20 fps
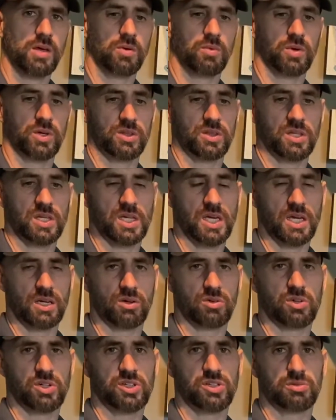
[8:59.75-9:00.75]
with the
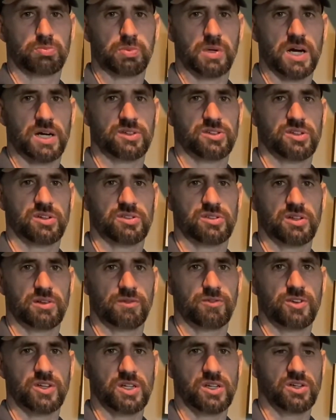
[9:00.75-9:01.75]
increased processing
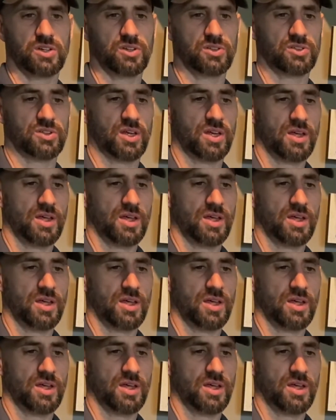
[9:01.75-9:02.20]
fees